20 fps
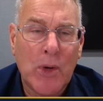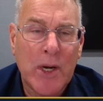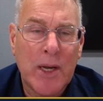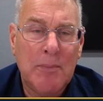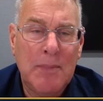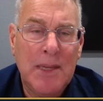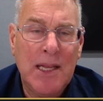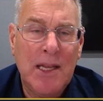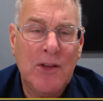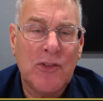What
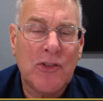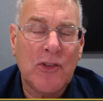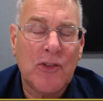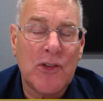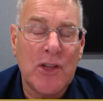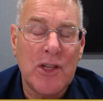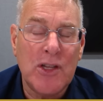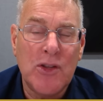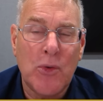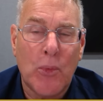it means
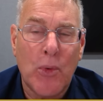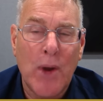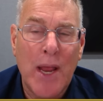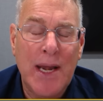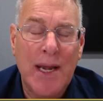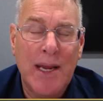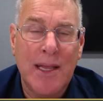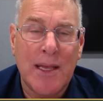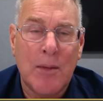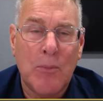is that
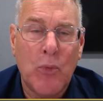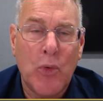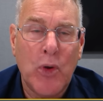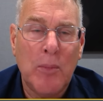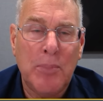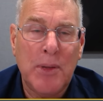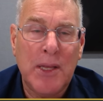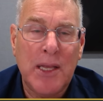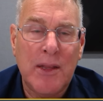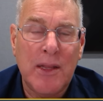uranium
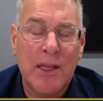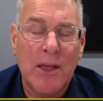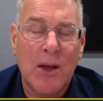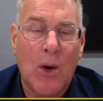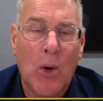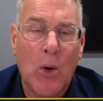will be the